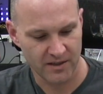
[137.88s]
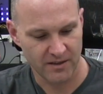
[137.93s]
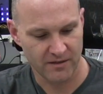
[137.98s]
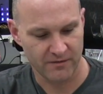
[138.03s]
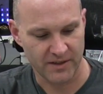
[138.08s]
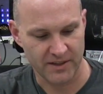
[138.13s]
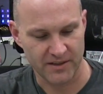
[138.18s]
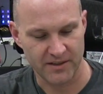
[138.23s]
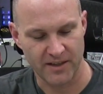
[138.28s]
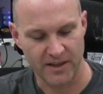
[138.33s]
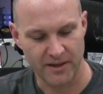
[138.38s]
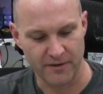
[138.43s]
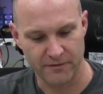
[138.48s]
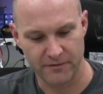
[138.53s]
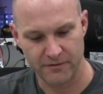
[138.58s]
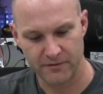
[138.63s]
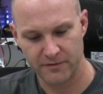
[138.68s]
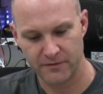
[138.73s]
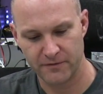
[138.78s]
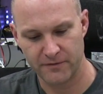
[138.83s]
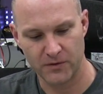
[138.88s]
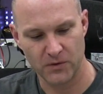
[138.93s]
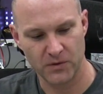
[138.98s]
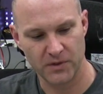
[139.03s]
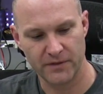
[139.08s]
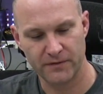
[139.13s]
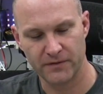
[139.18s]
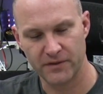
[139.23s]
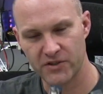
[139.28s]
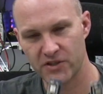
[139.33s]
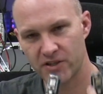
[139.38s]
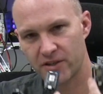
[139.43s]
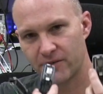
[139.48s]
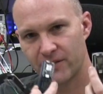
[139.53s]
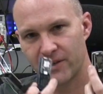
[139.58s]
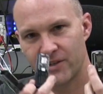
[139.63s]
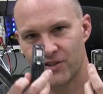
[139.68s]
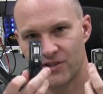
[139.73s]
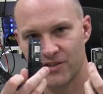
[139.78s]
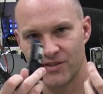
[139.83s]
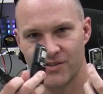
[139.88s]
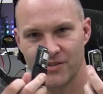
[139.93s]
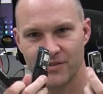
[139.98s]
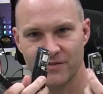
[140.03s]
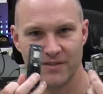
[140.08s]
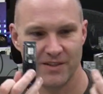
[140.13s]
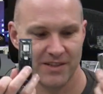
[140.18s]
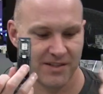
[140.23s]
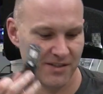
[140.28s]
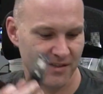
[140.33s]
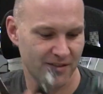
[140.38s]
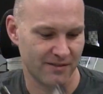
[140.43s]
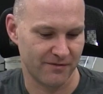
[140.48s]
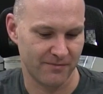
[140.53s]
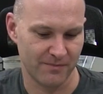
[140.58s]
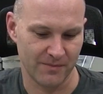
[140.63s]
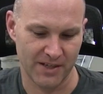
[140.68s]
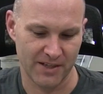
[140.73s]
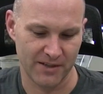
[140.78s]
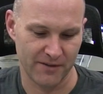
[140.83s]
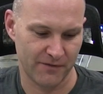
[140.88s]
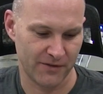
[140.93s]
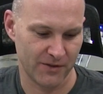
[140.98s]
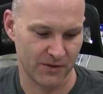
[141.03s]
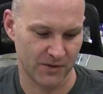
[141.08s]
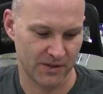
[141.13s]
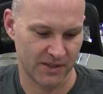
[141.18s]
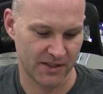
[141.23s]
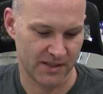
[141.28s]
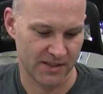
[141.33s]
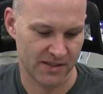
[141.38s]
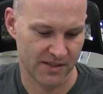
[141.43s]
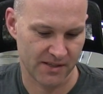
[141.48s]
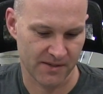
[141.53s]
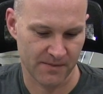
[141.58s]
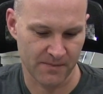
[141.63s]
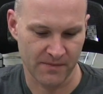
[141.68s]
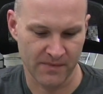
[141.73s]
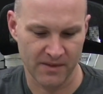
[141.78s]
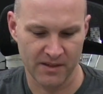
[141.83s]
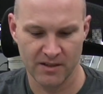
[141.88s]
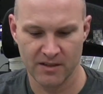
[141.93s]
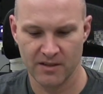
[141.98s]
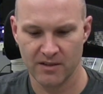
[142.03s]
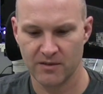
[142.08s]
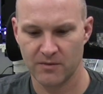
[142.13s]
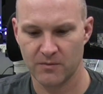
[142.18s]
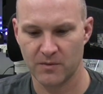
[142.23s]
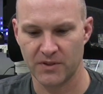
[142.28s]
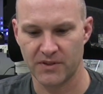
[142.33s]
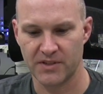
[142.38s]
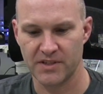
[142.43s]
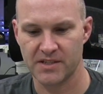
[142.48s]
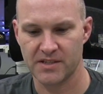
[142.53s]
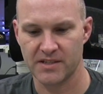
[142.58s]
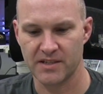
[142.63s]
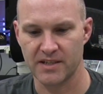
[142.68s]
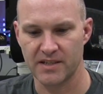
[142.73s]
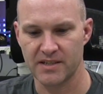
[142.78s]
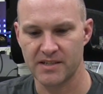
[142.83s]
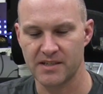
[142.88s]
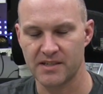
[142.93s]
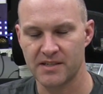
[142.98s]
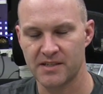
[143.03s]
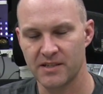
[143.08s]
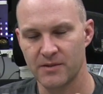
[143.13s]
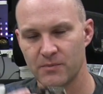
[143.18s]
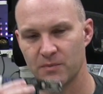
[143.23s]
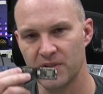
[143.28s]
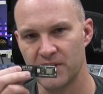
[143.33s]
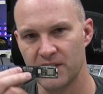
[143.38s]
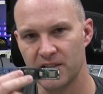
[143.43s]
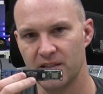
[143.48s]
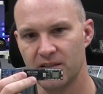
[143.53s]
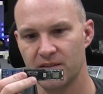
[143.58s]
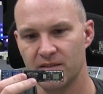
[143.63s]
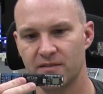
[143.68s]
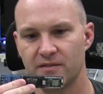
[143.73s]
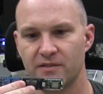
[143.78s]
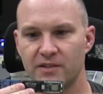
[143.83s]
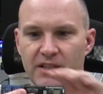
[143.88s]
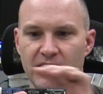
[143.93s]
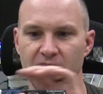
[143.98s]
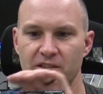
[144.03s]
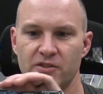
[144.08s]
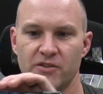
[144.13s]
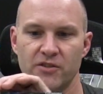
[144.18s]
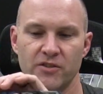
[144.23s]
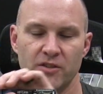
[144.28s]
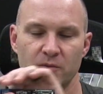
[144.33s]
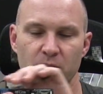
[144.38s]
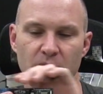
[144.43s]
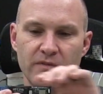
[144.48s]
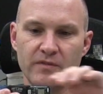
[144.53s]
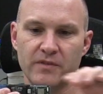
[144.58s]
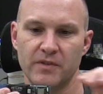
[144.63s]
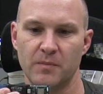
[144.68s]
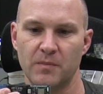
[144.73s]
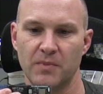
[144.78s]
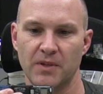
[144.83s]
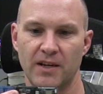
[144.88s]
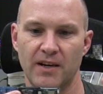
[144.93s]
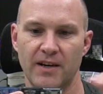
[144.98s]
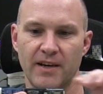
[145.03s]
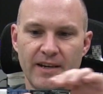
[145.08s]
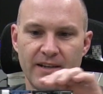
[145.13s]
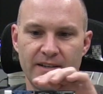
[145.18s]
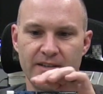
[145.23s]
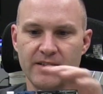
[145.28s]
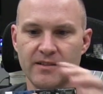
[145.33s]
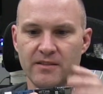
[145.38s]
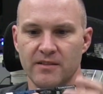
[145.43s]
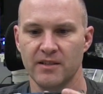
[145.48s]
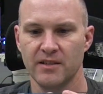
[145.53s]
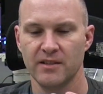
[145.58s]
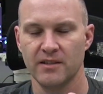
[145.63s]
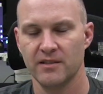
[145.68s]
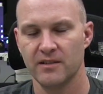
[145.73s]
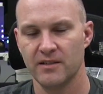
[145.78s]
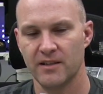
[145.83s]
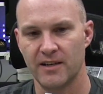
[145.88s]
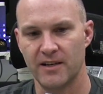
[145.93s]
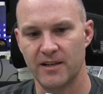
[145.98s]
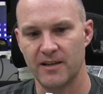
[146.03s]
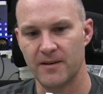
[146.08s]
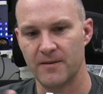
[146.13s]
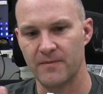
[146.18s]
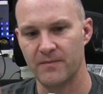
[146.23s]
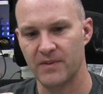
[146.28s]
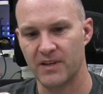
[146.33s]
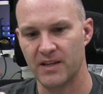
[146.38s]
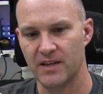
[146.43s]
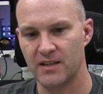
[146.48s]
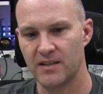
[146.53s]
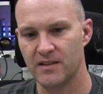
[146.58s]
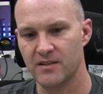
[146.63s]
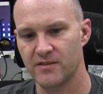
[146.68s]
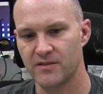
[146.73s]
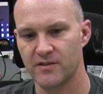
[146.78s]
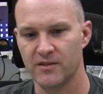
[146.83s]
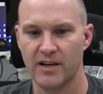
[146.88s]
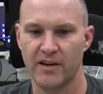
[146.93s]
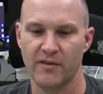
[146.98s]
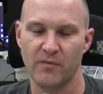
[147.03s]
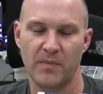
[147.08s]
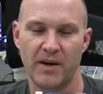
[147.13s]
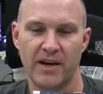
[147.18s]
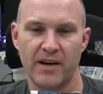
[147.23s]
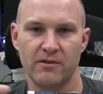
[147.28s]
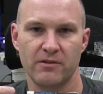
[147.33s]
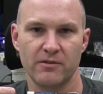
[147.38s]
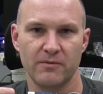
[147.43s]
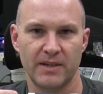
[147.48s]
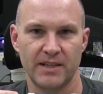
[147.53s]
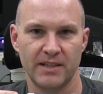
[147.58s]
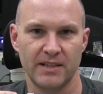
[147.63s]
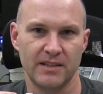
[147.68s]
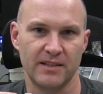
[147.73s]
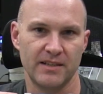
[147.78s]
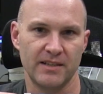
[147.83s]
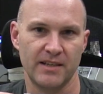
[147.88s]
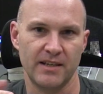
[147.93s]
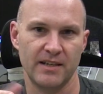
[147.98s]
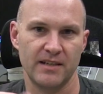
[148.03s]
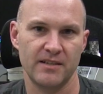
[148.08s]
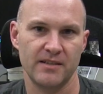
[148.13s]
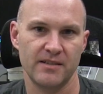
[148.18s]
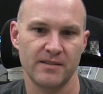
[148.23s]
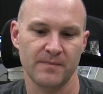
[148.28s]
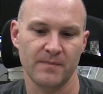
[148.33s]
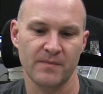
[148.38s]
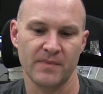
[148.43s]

In fact, I have 4 different generations of this. I've made a few of these. What this does is sit within the tube of the blind, and you have power running in the end,